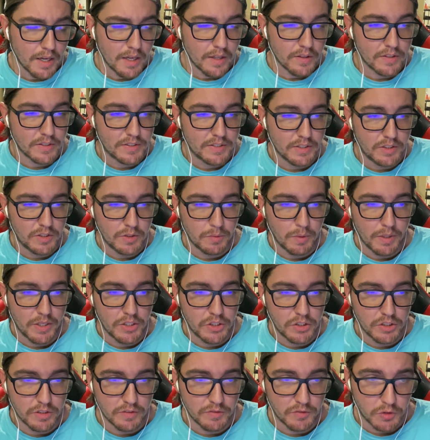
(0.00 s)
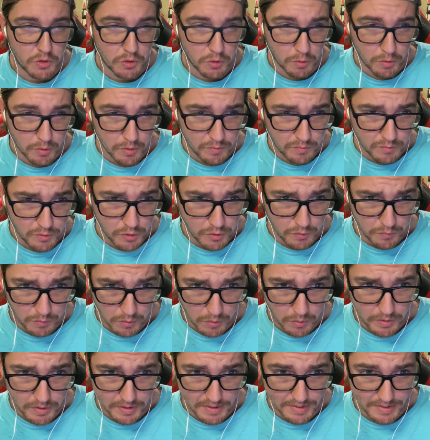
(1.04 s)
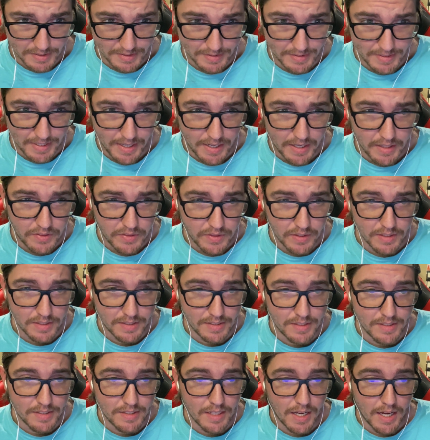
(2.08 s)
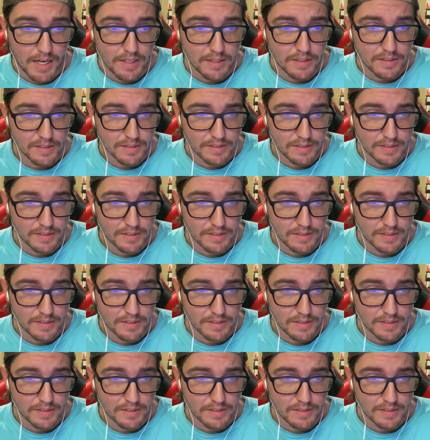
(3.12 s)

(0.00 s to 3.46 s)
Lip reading: The situation of George Floyd's death is not